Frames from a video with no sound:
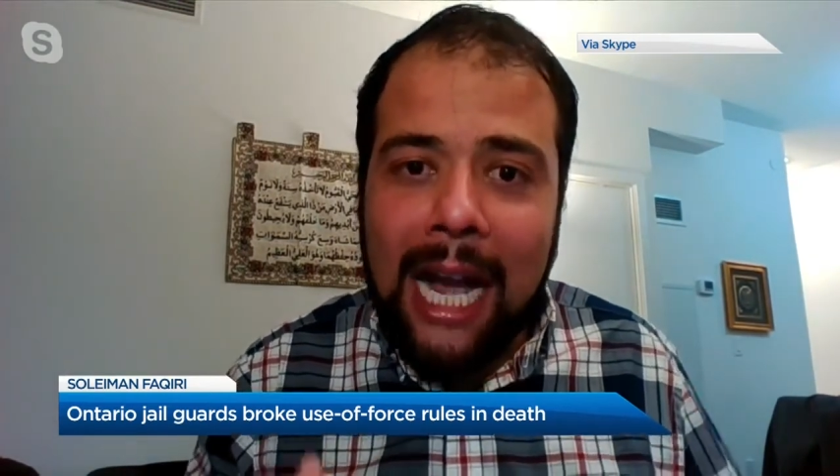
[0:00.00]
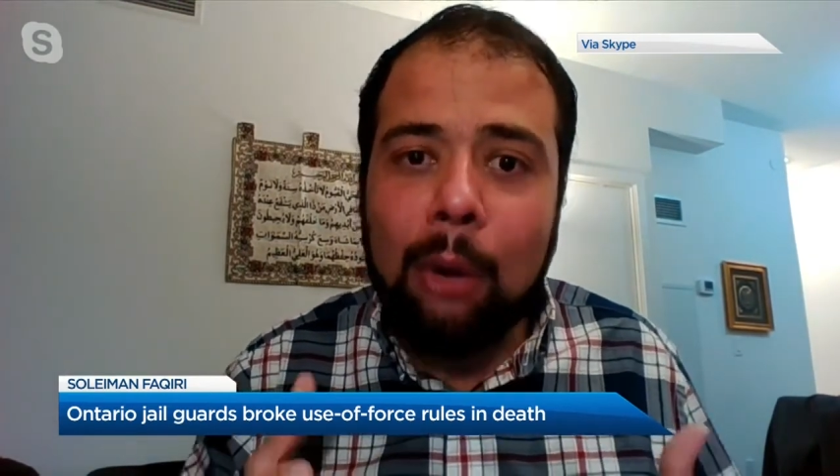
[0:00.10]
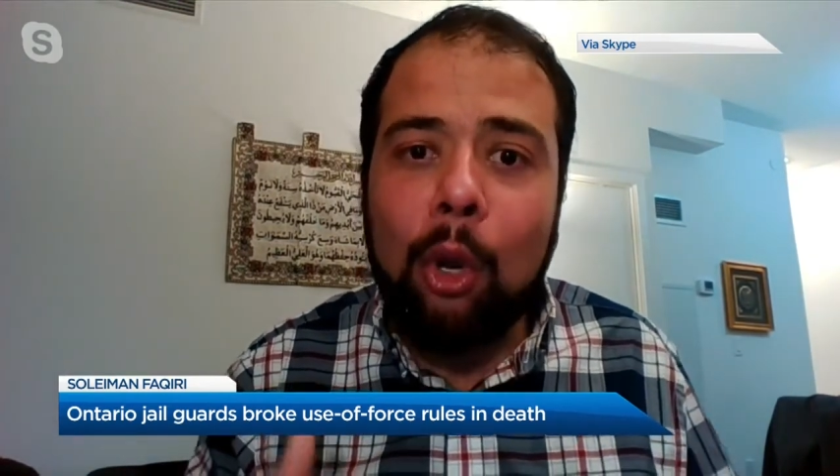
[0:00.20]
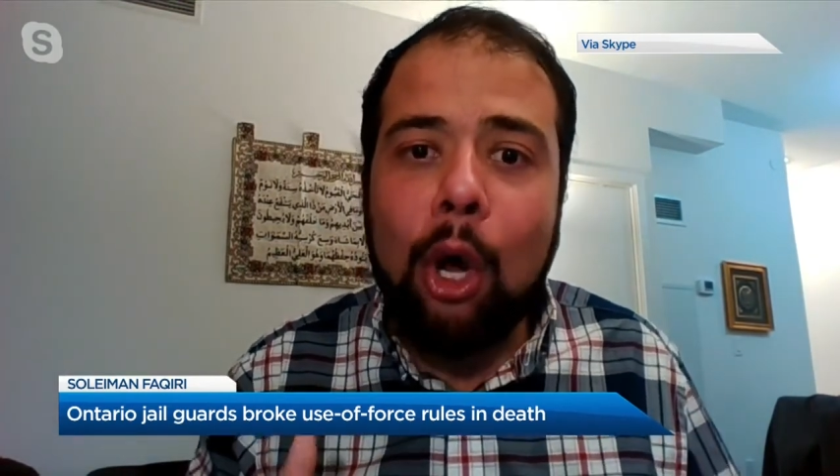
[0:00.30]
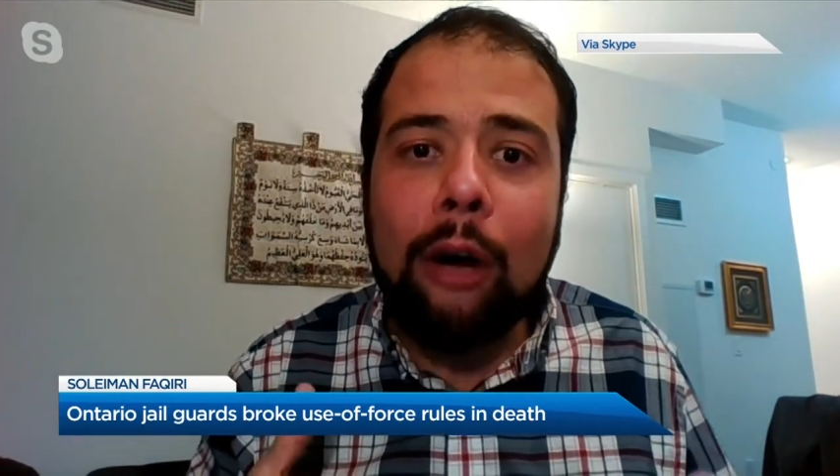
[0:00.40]
how
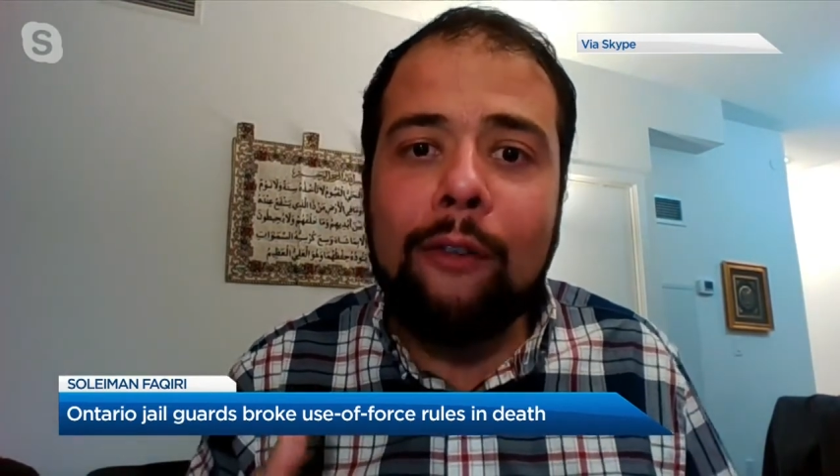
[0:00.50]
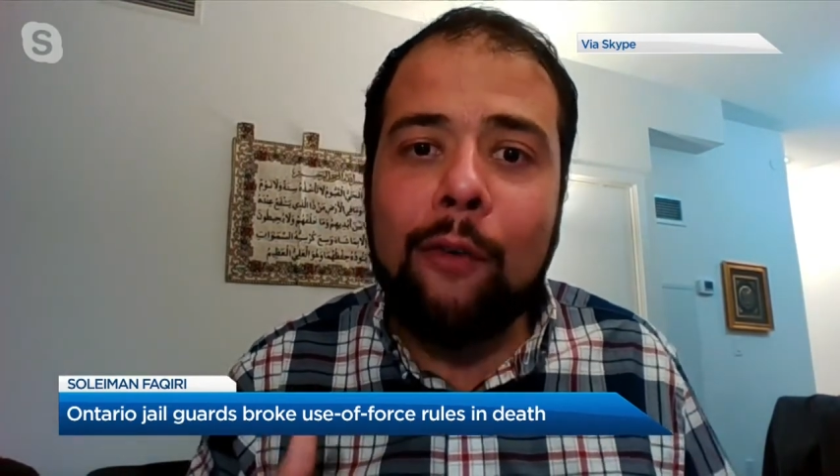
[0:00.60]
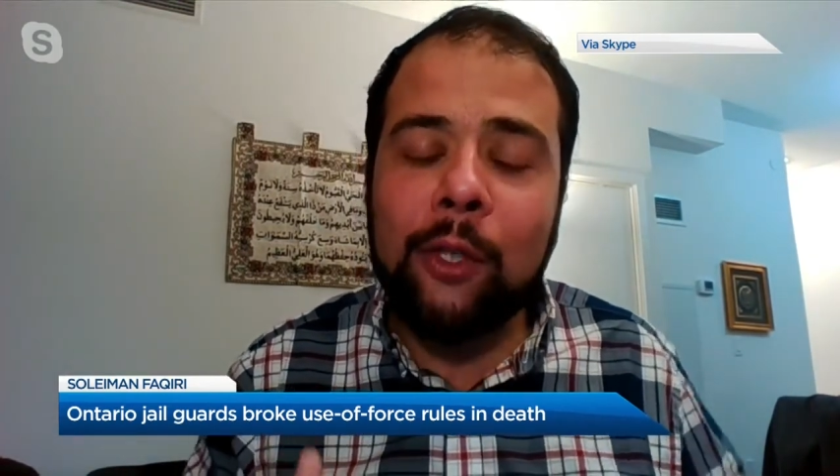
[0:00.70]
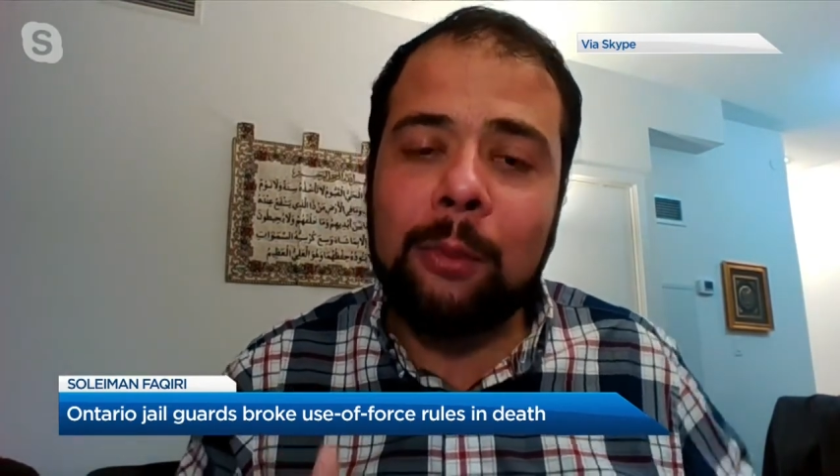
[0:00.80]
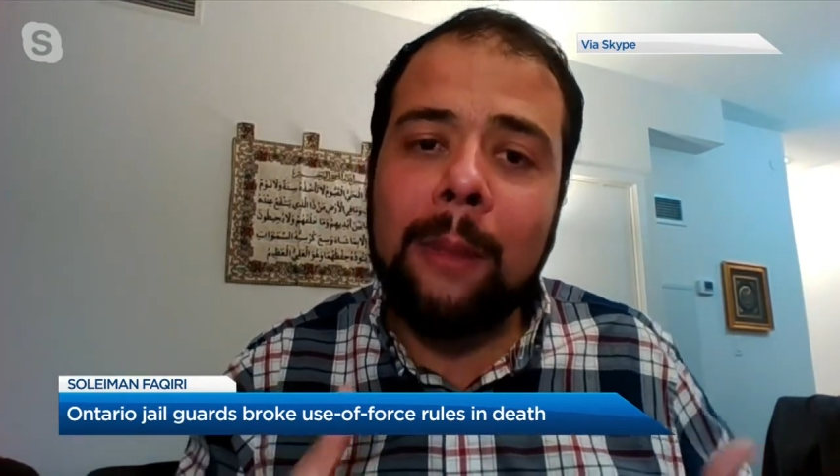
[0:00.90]
law
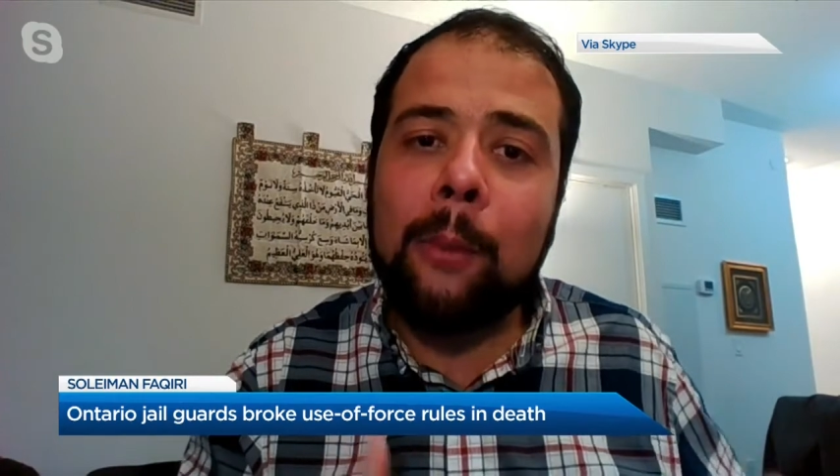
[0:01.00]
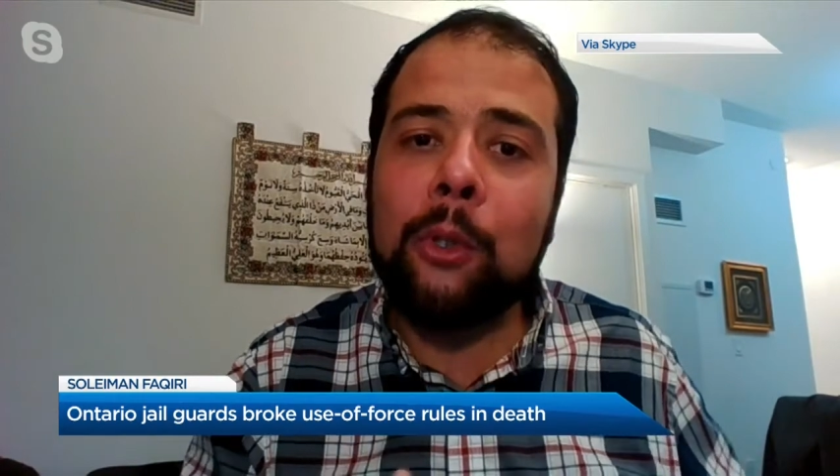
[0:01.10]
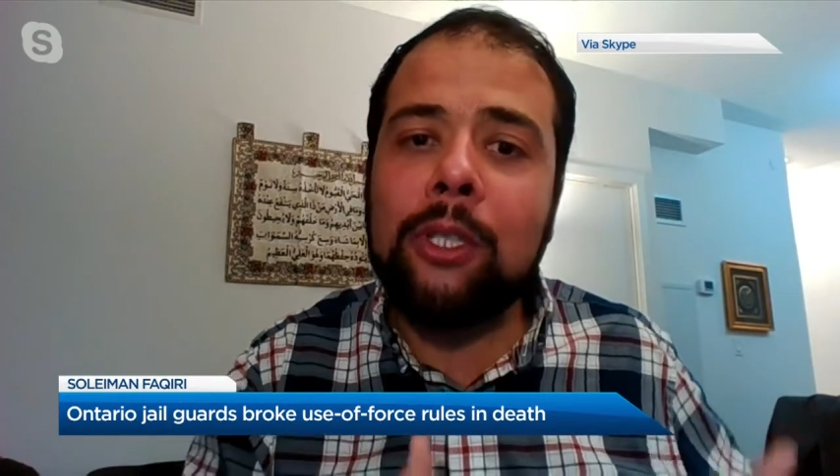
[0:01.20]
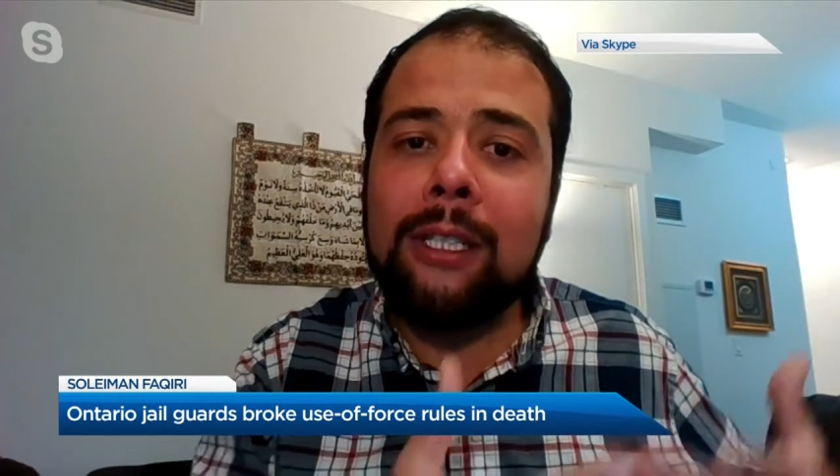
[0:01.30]
enforcement approaches